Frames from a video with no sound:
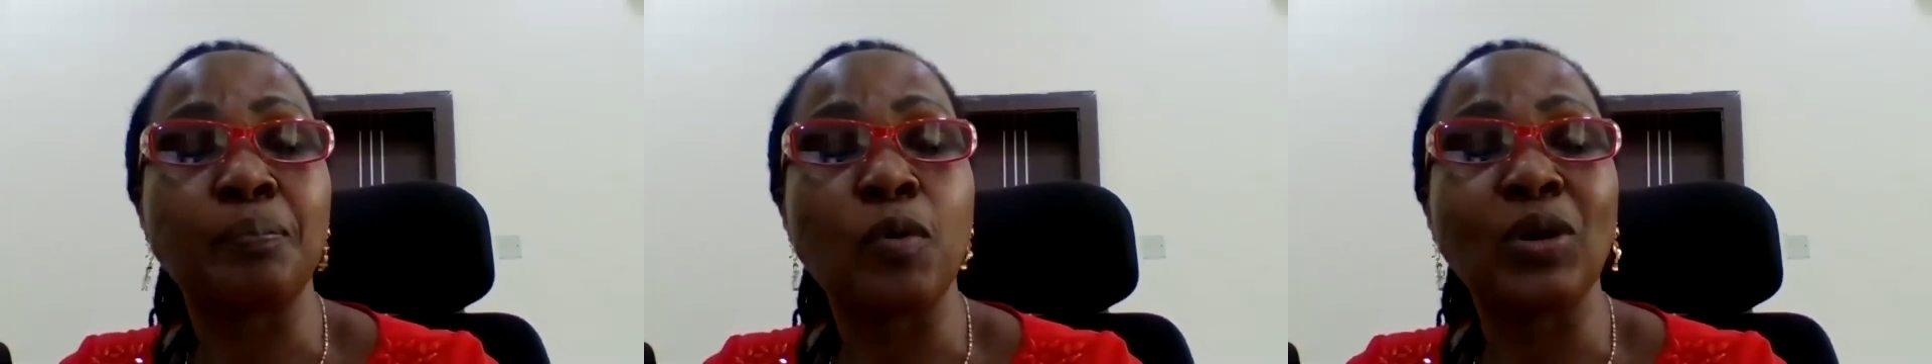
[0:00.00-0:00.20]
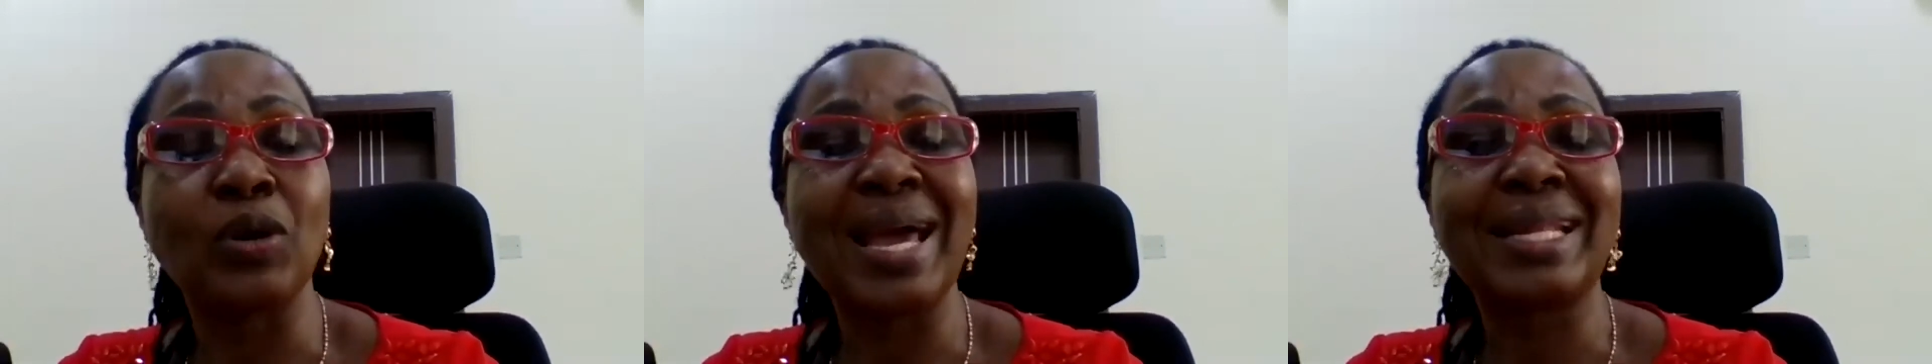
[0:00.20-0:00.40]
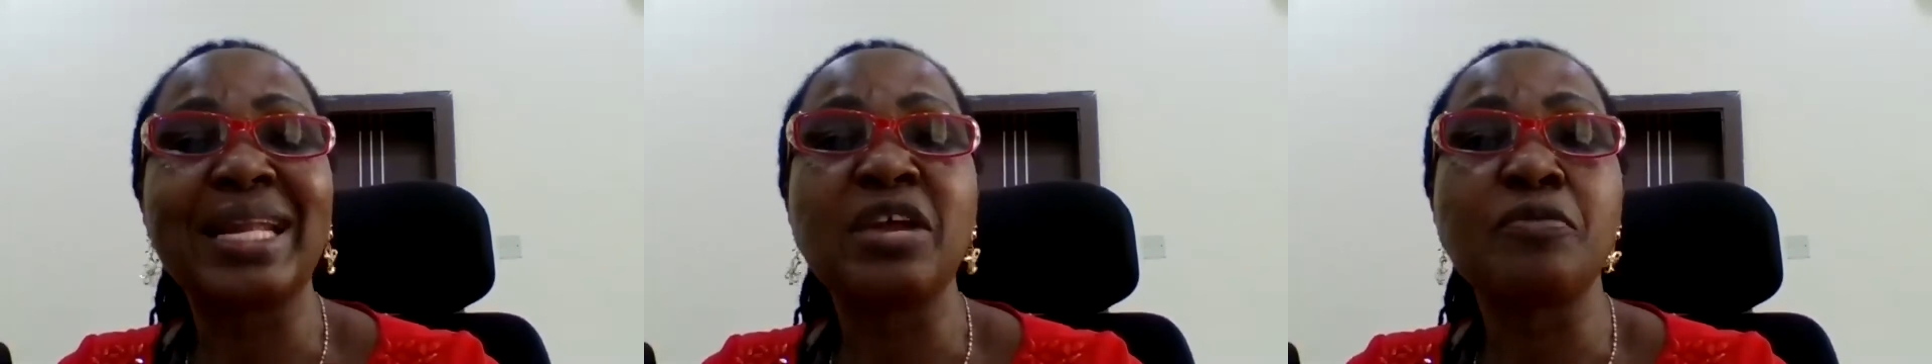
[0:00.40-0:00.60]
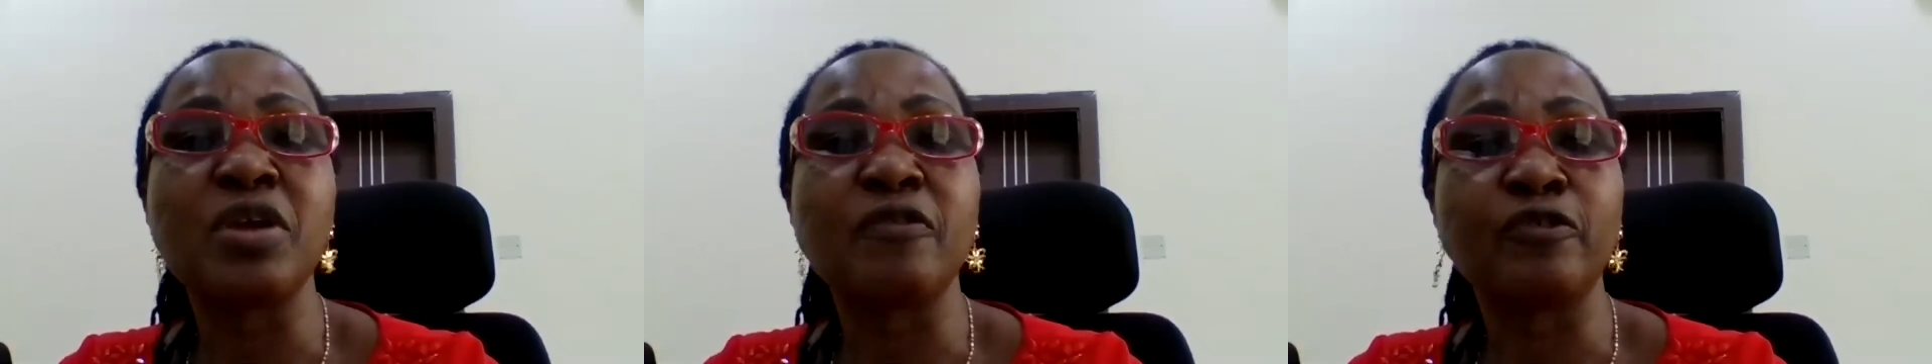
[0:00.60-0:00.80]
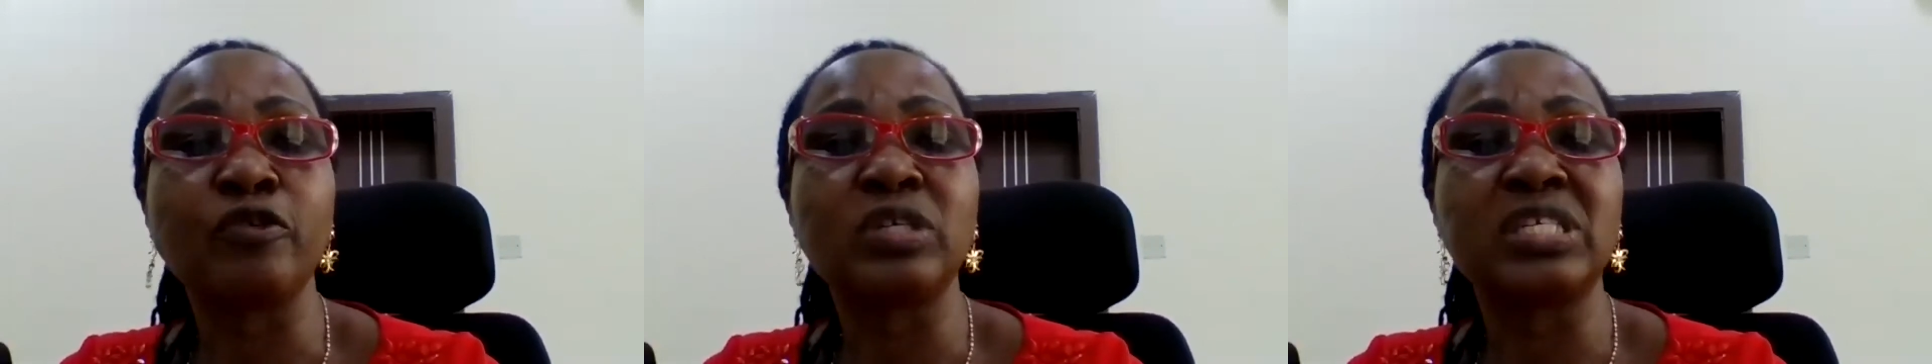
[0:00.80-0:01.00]
politely
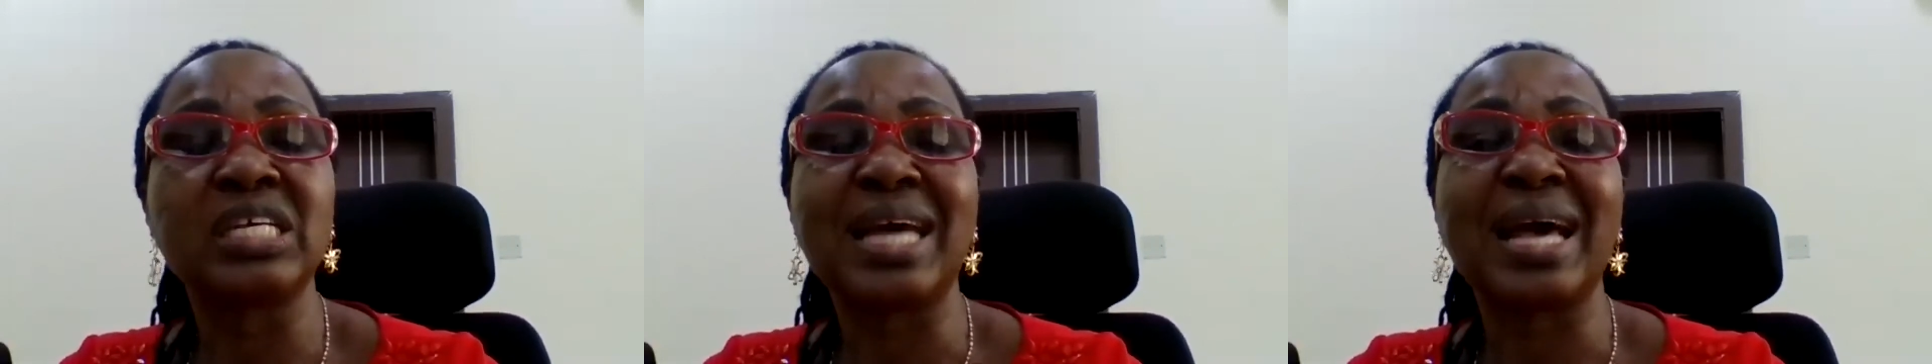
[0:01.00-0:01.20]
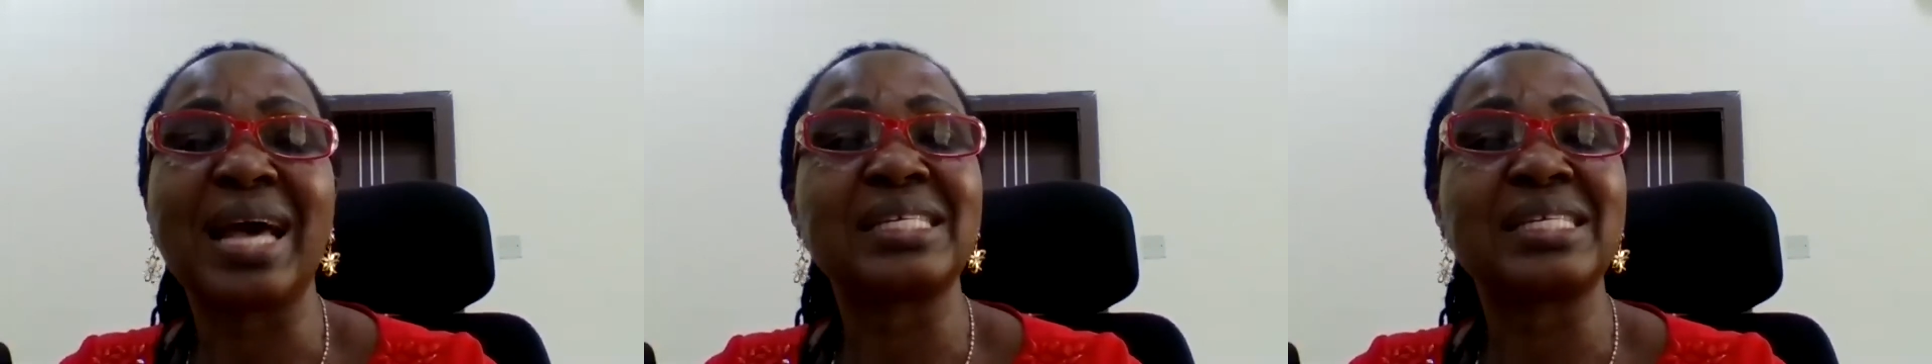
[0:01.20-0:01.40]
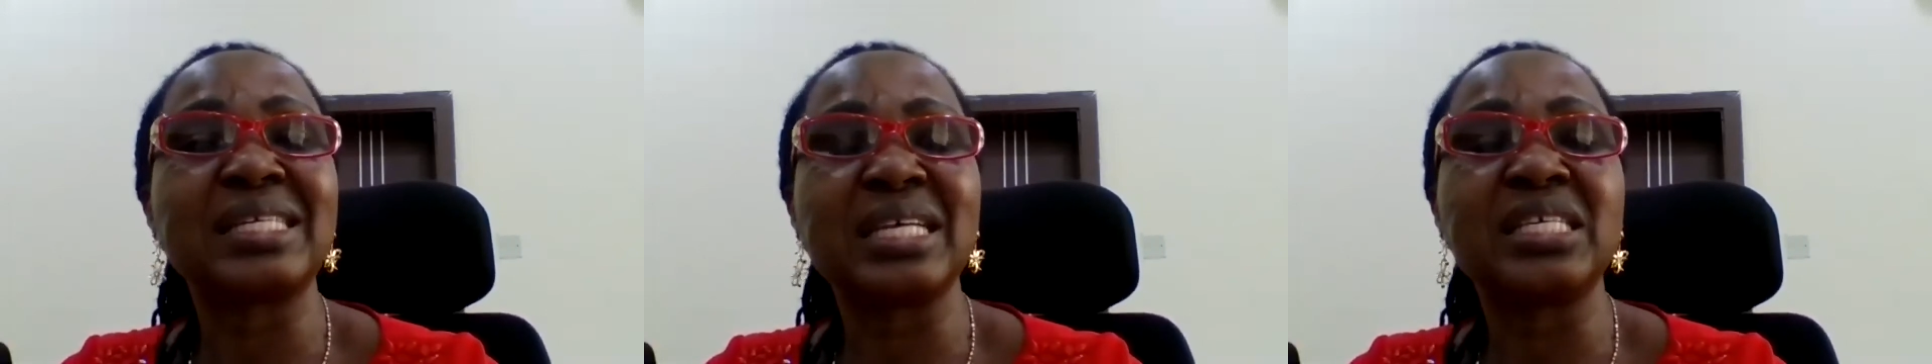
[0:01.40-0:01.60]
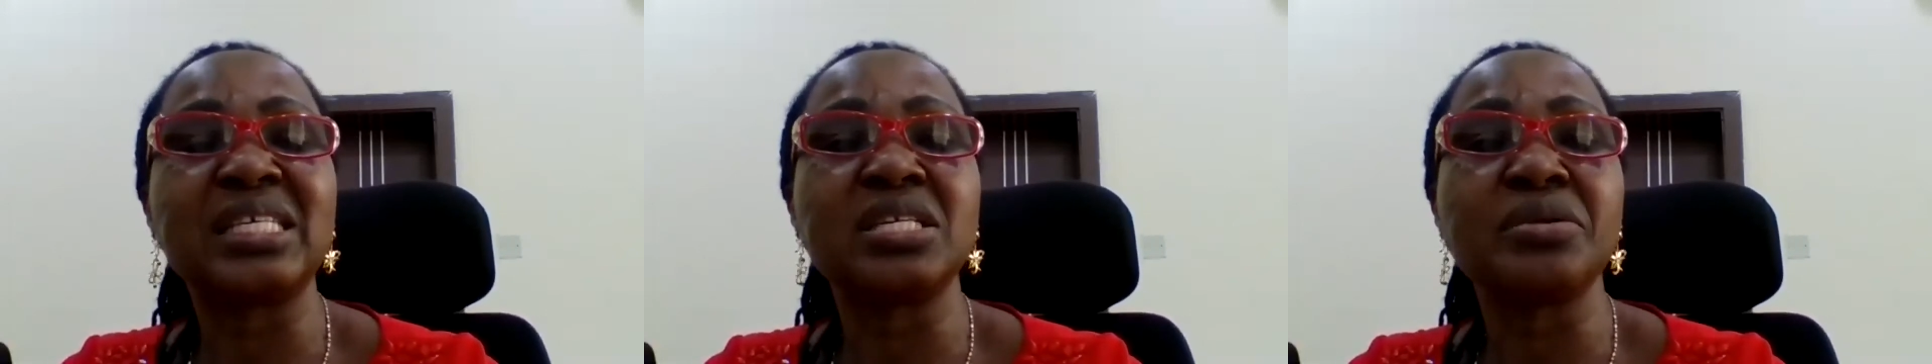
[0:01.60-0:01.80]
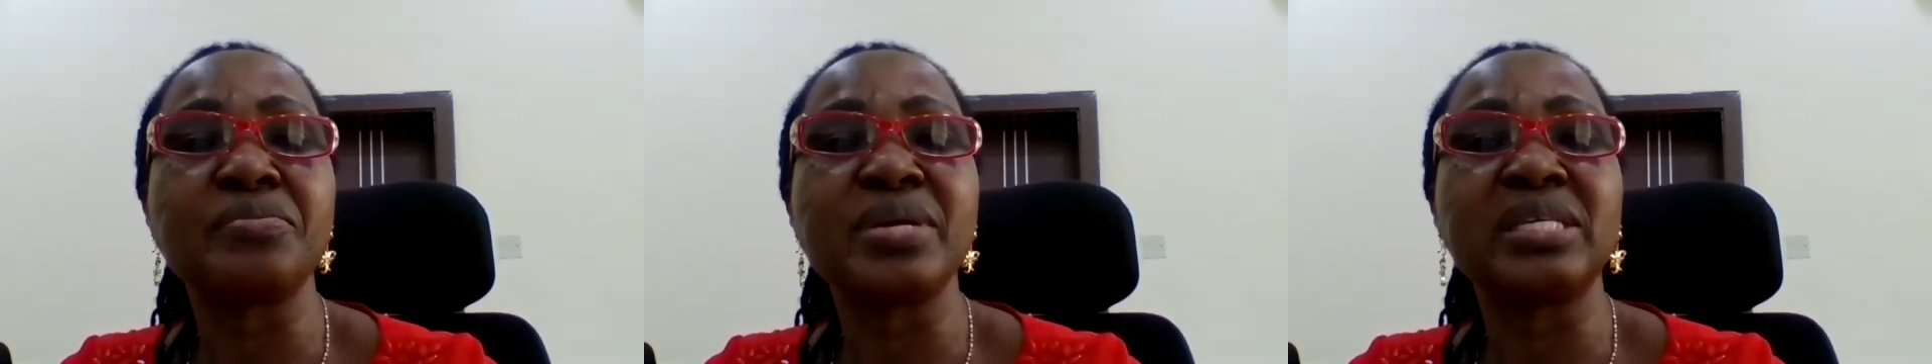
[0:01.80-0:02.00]
refusing and
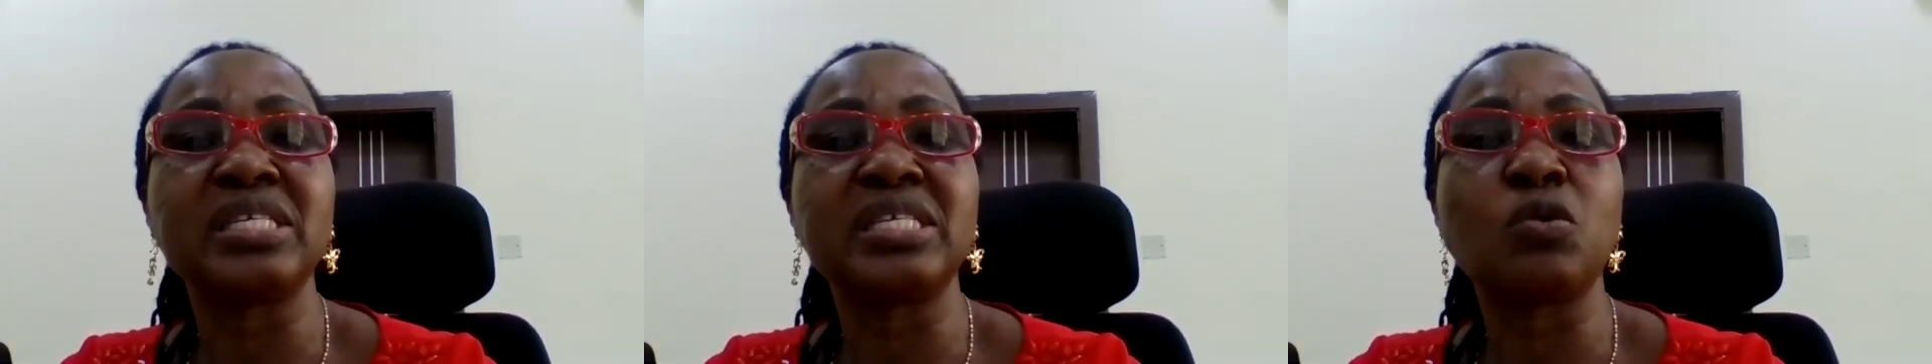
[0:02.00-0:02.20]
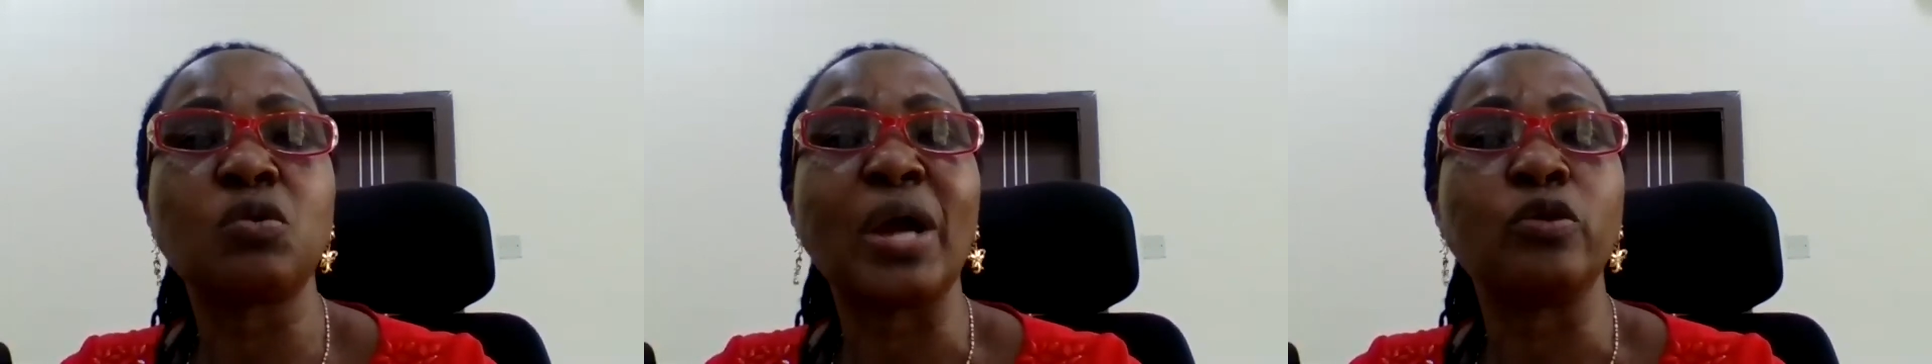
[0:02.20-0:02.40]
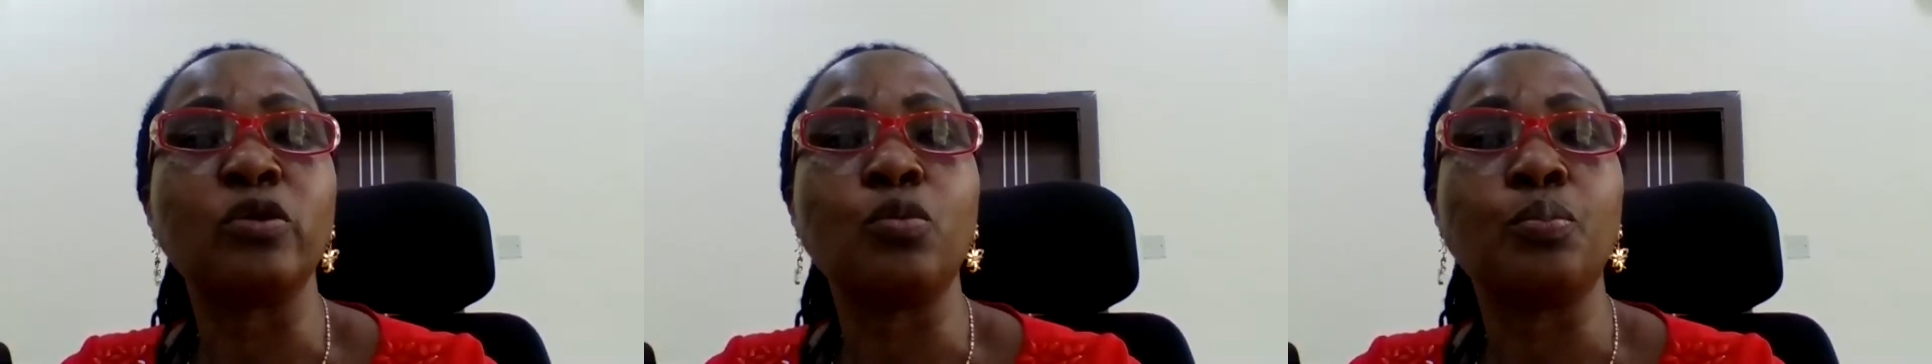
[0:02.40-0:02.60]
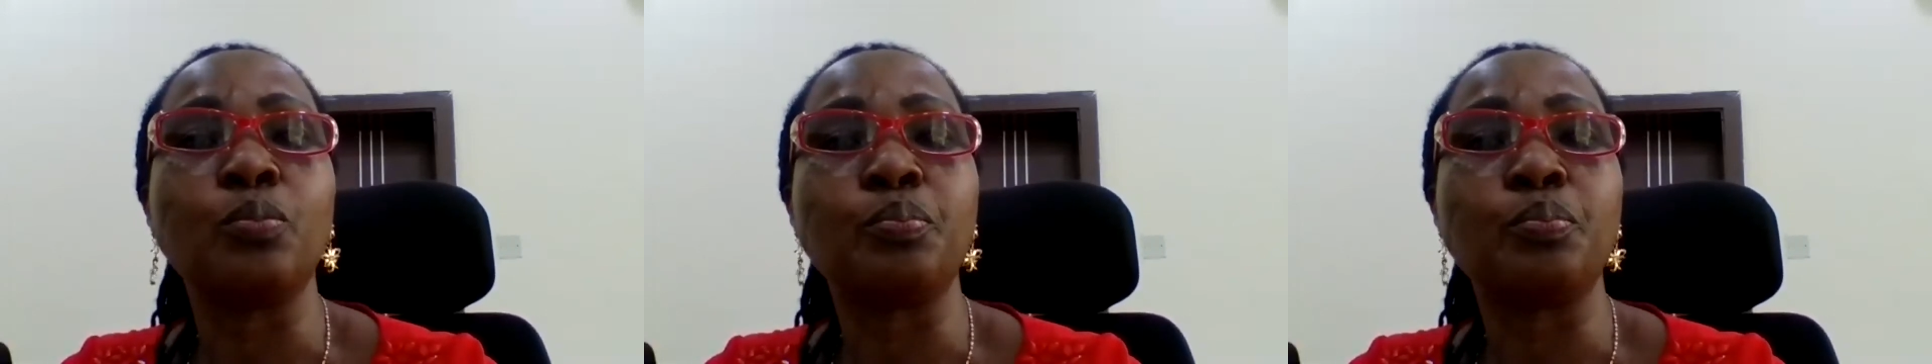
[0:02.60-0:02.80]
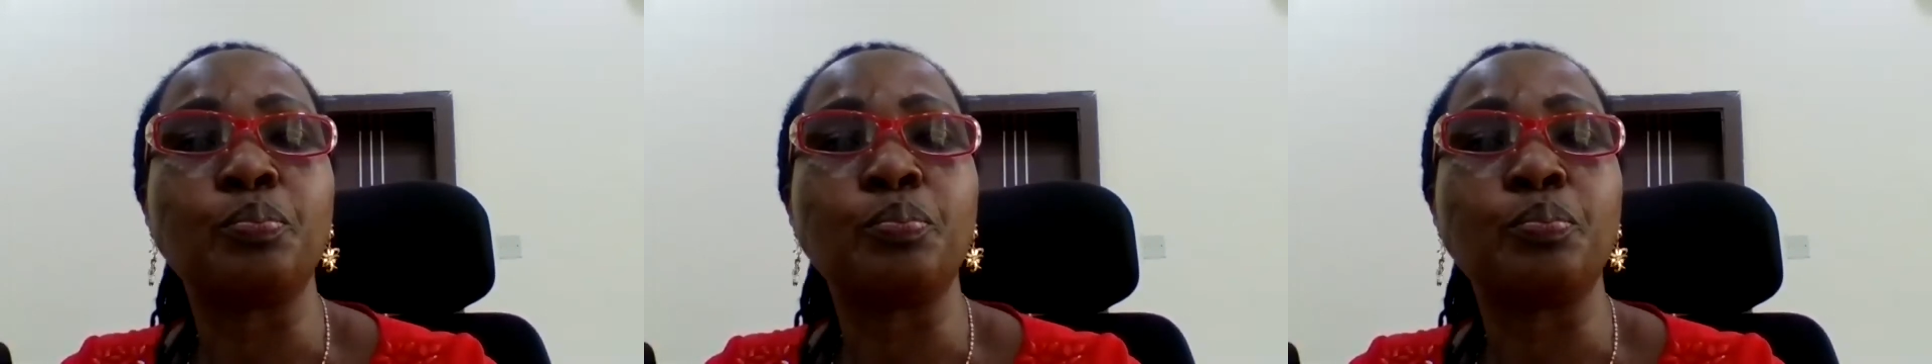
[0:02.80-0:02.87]
stating the reason why you